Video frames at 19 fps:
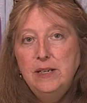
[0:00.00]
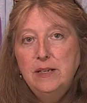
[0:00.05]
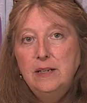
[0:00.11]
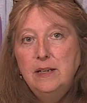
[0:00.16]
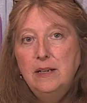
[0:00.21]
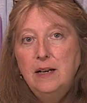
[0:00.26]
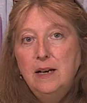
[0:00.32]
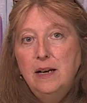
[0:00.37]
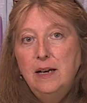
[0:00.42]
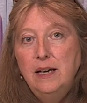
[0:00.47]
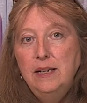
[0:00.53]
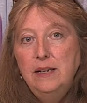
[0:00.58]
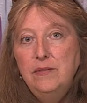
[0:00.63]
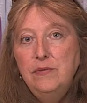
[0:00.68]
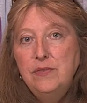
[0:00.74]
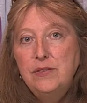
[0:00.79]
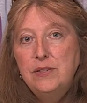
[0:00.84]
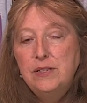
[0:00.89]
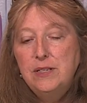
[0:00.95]
can kind
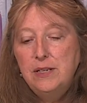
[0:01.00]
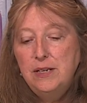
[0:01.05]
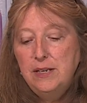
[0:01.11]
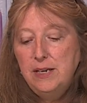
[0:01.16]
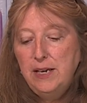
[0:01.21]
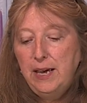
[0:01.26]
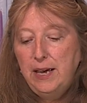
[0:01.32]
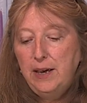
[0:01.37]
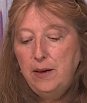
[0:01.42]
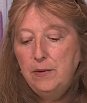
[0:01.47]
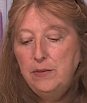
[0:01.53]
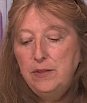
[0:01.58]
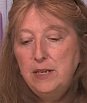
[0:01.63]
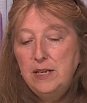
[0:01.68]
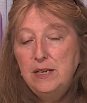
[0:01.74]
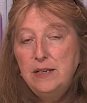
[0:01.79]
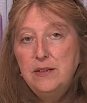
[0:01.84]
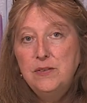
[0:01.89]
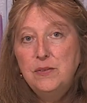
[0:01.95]
of see how
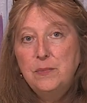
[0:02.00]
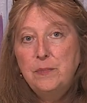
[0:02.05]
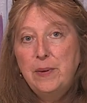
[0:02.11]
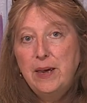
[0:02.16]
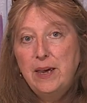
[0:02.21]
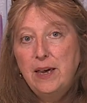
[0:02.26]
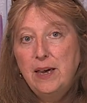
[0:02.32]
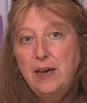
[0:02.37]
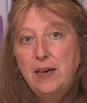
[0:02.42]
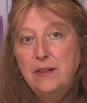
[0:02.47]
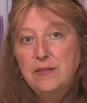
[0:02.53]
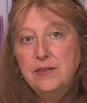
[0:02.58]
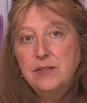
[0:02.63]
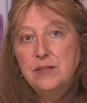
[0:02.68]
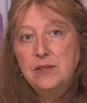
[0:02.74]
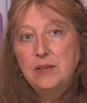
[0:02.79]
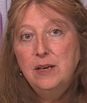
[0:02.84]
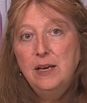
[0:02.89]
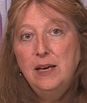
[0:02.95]
these
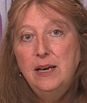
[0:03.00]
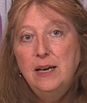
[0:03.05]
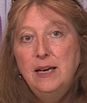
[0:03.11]
paths